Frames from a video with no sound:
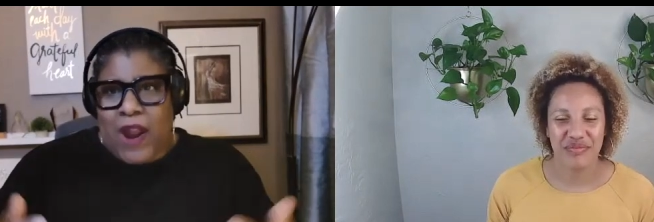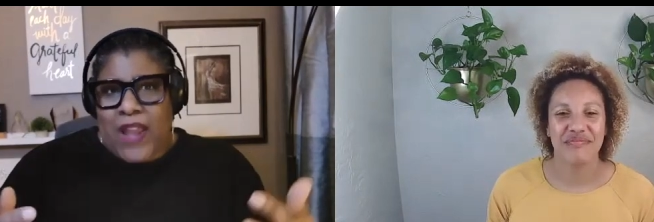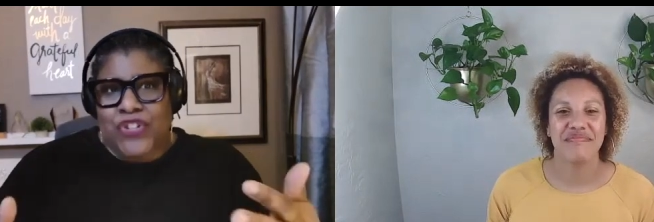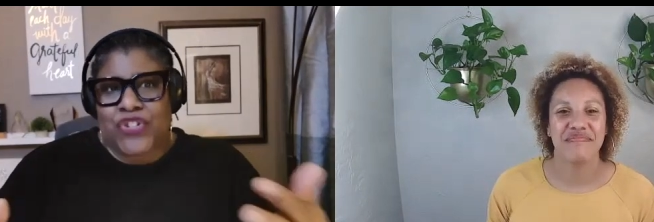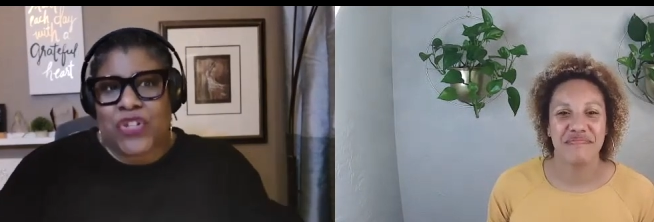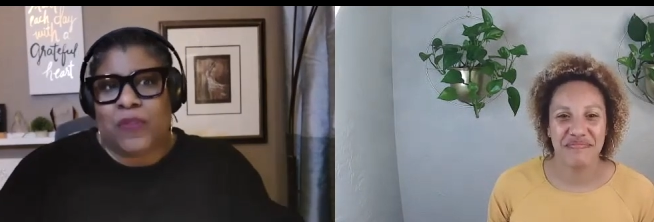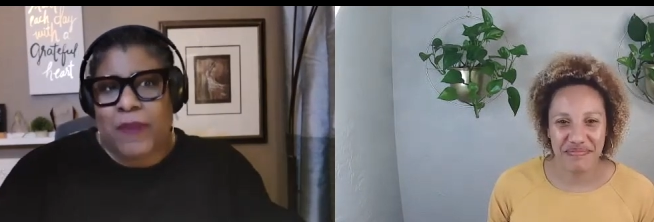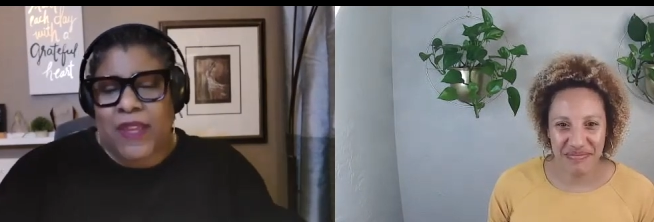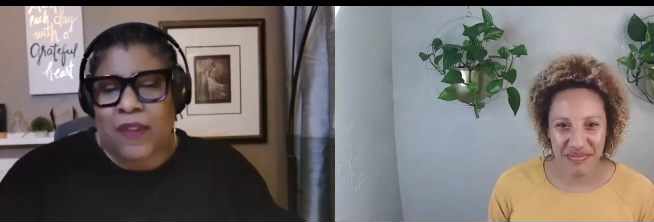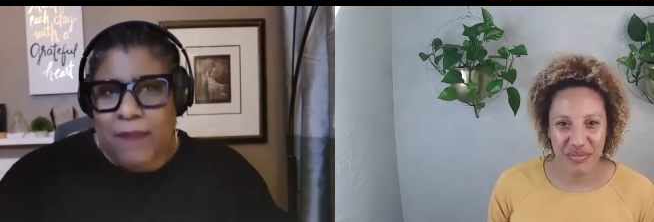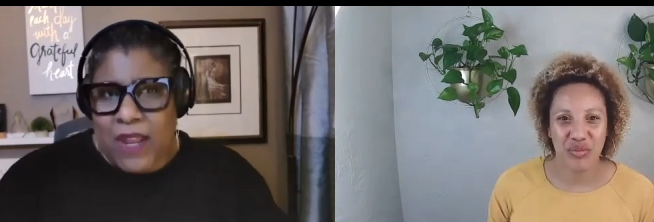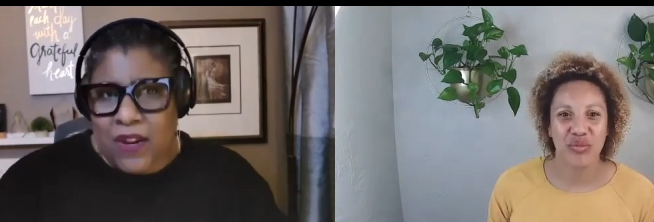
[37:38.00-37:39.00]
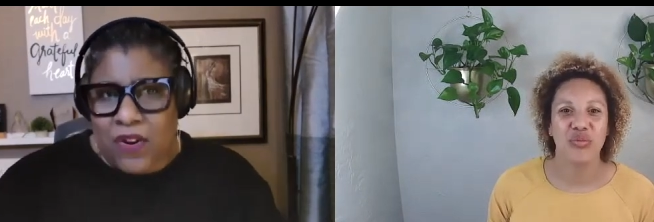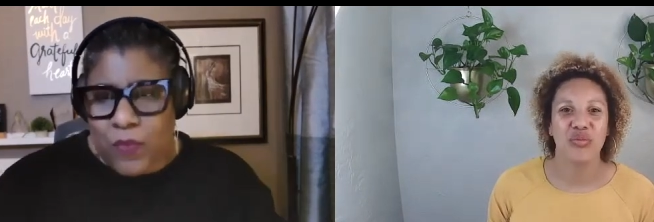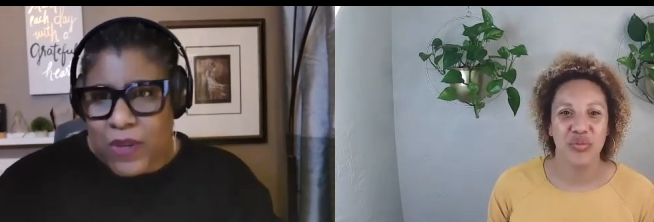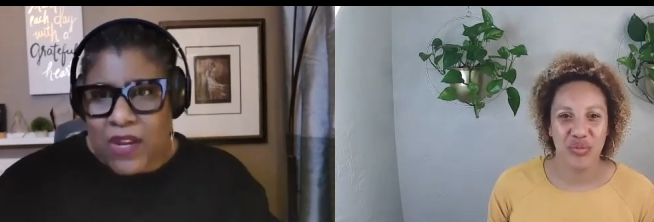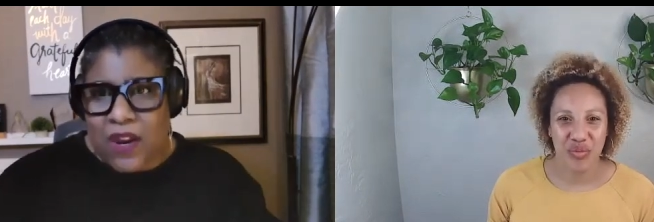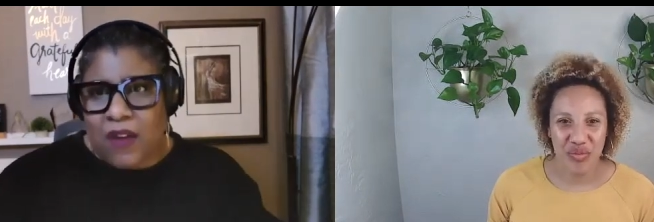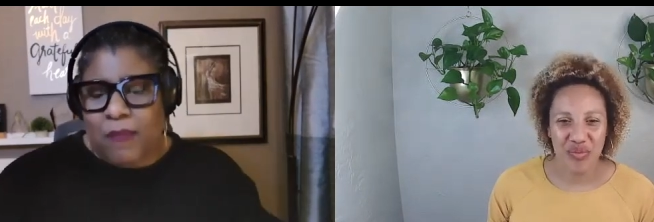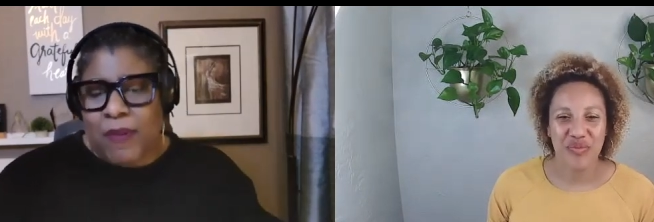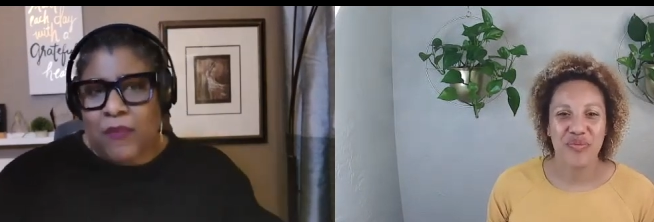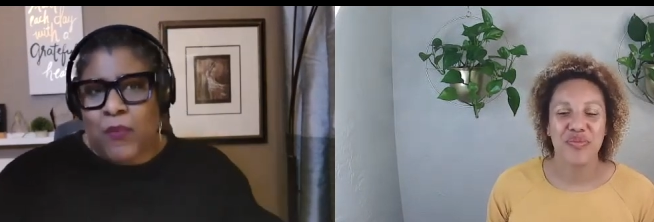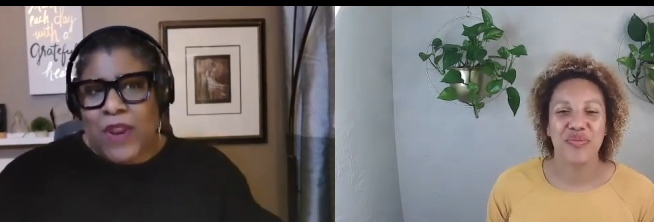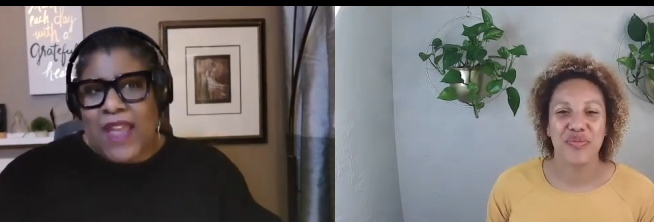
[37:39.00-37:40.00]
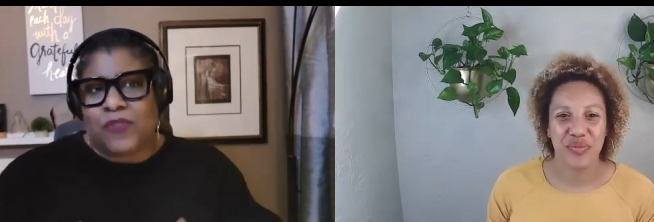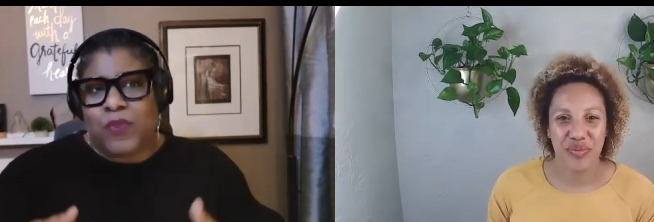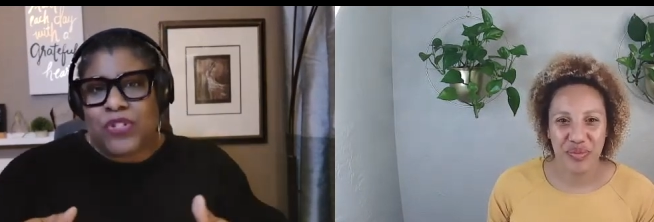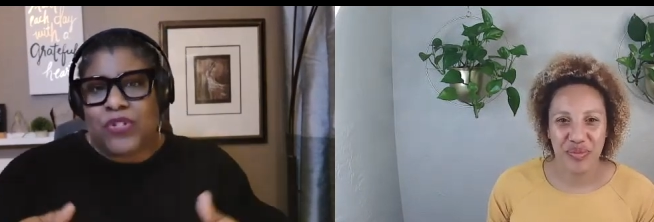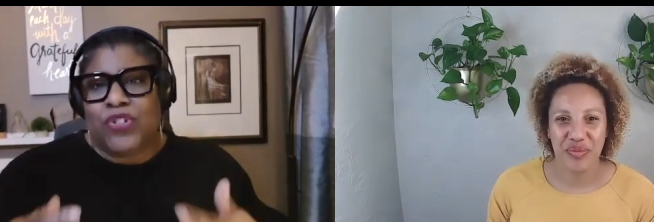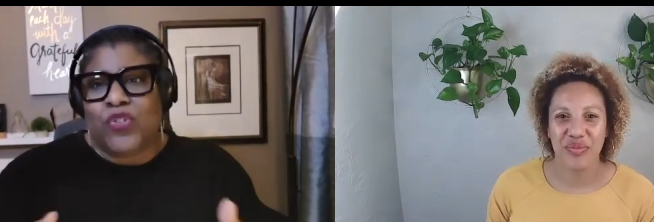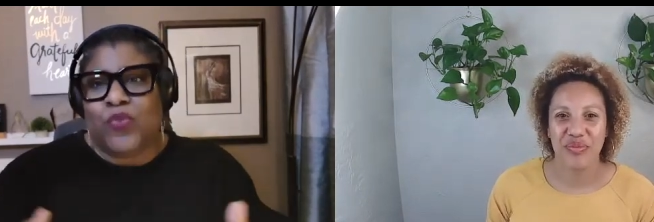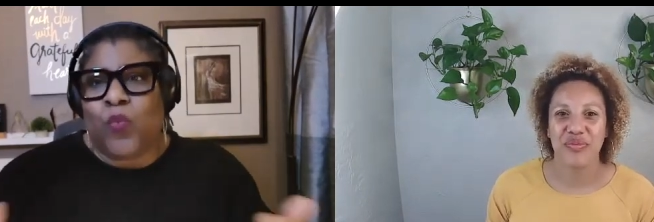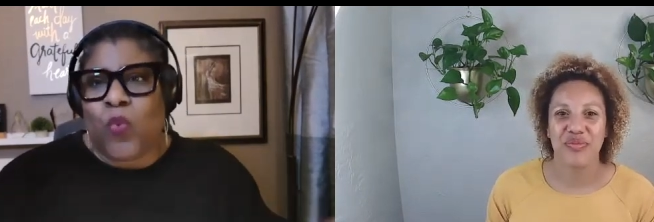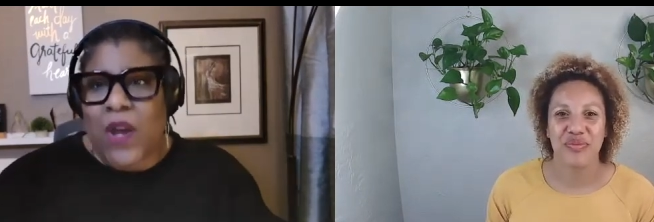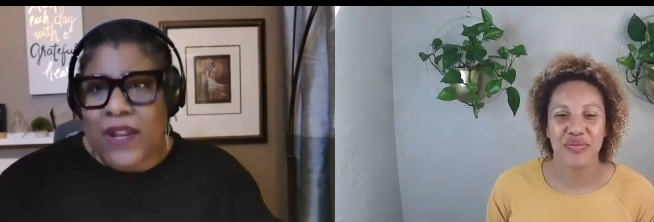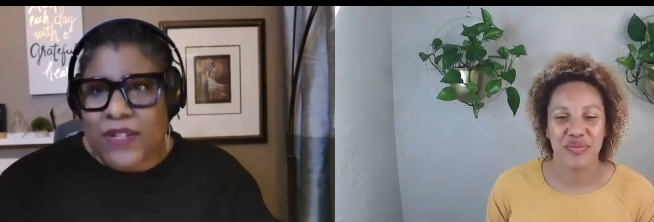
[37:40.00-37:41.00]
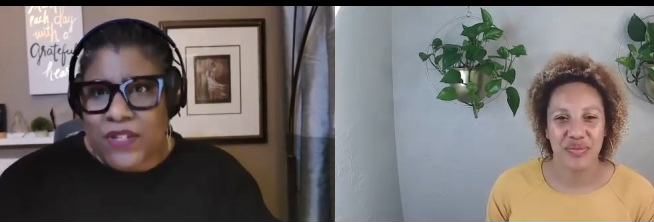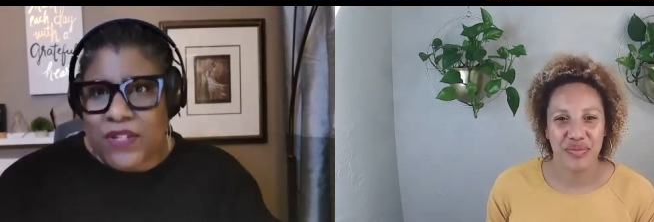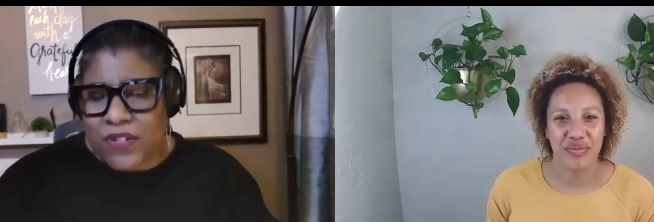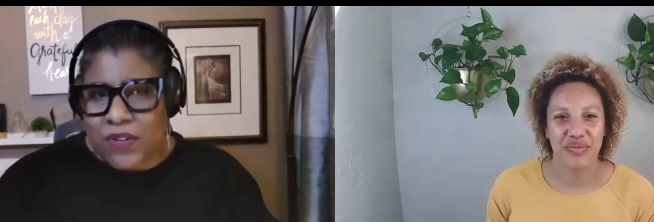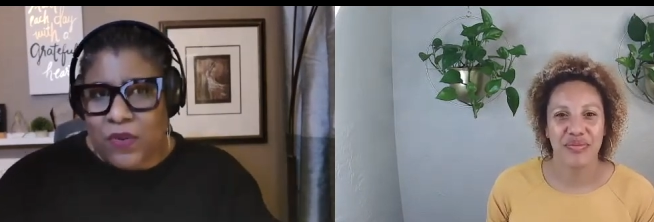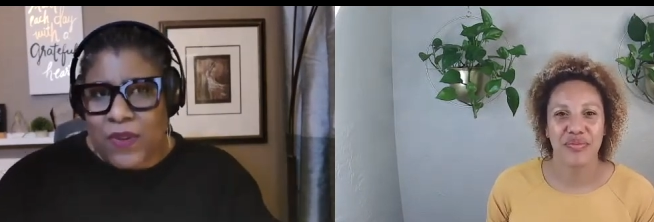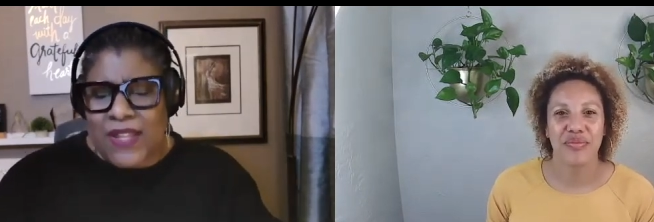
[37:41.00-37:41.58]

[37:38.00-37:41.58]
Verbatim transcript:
Speaker 1: I should be in my career. But when I ask, what do you want to do?